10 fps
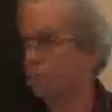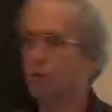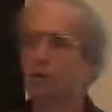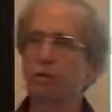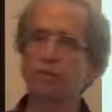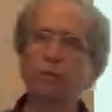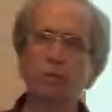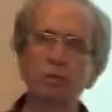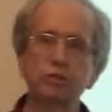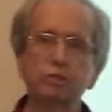you really, really
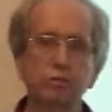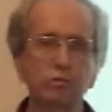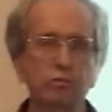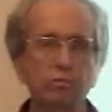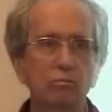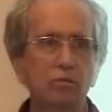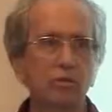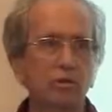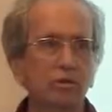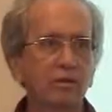wish that you,
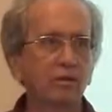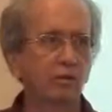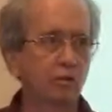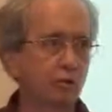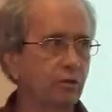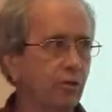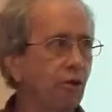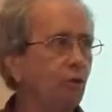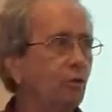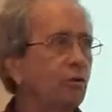you could
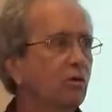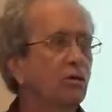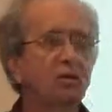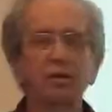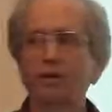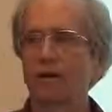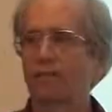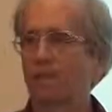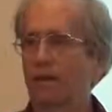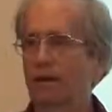know
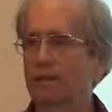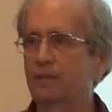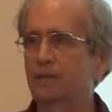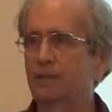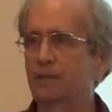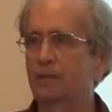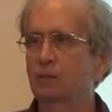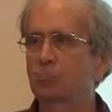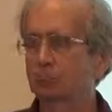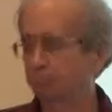that
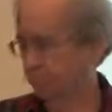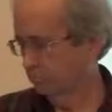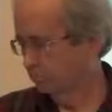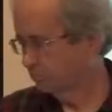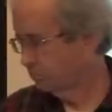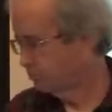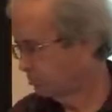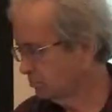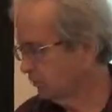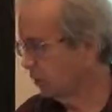um,
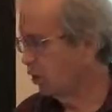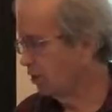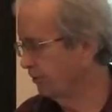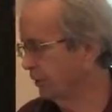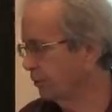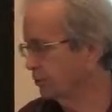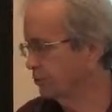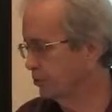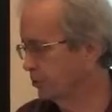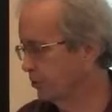are available
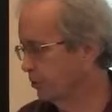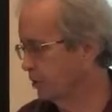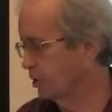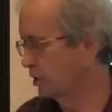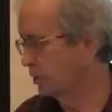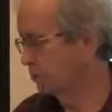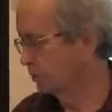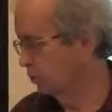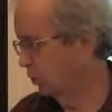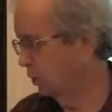to you uh,
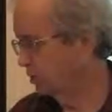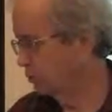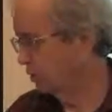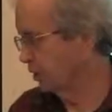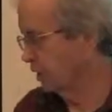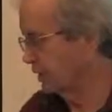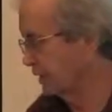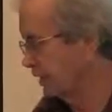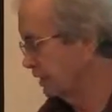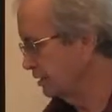whereas with the
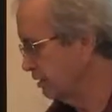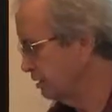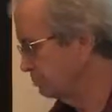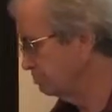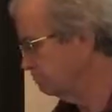IDE, um,